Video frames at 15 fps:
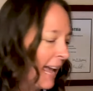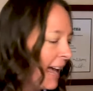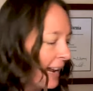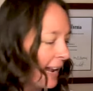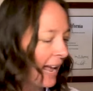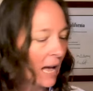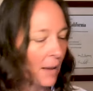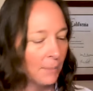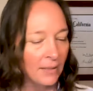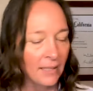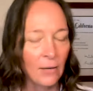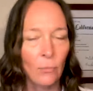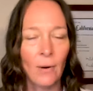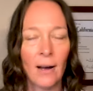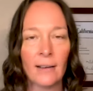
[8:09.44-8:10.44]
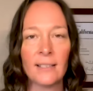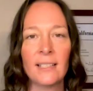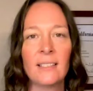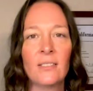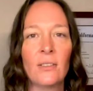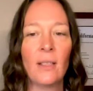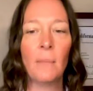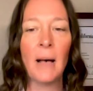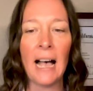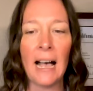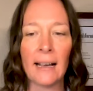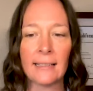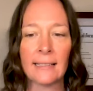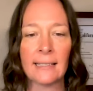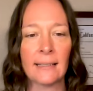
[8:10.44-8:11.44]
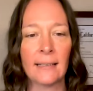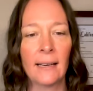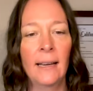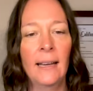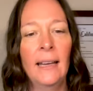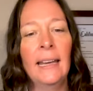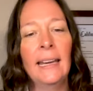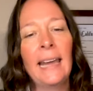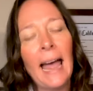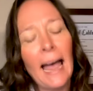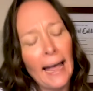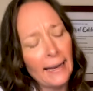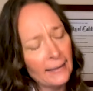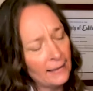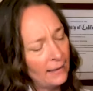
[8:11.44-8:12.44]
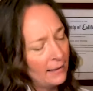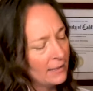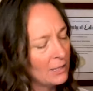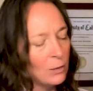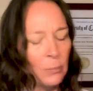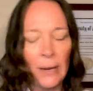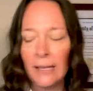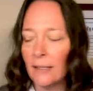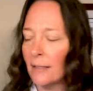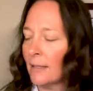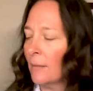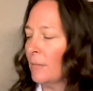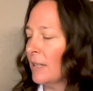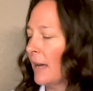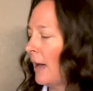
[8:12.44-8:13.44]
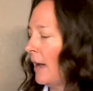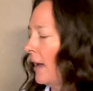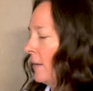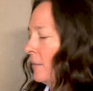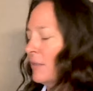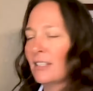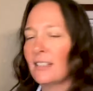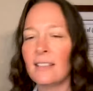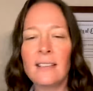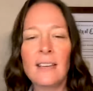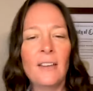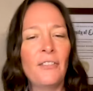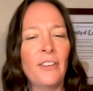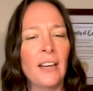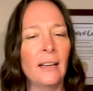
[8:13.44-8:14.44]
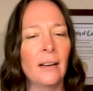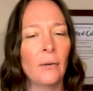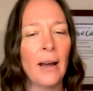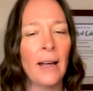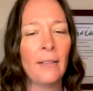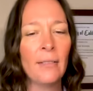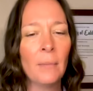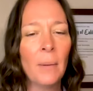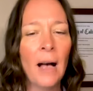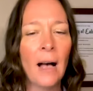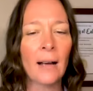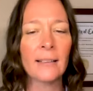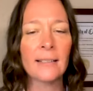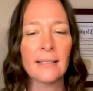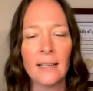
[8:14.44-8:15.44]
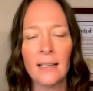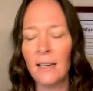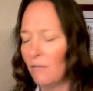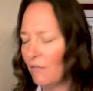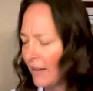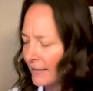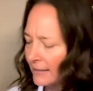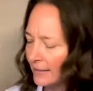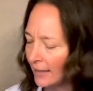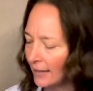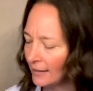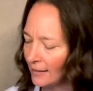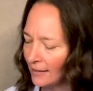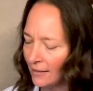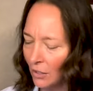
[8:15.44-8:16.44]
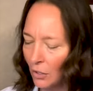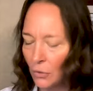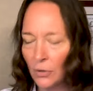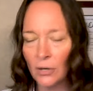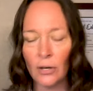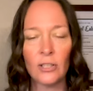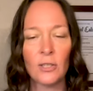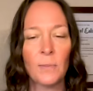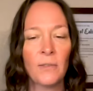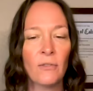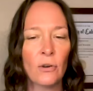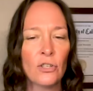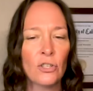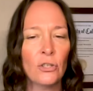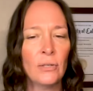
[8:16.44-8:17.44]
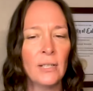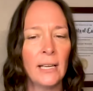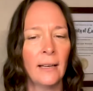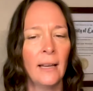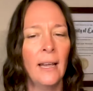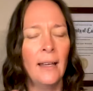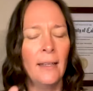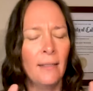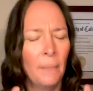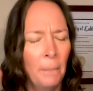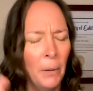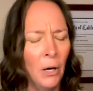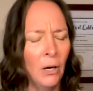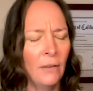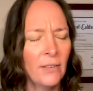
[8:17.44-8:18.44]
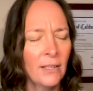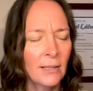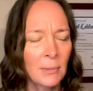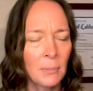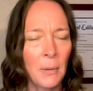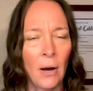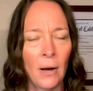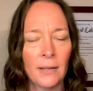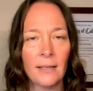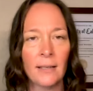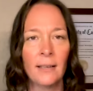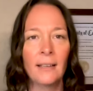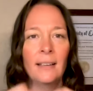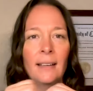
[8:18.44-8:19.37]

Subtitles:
Cat happily walks into the box. Cat spends some time sniffing around the box and investigating the corners before choosing the perfect spot.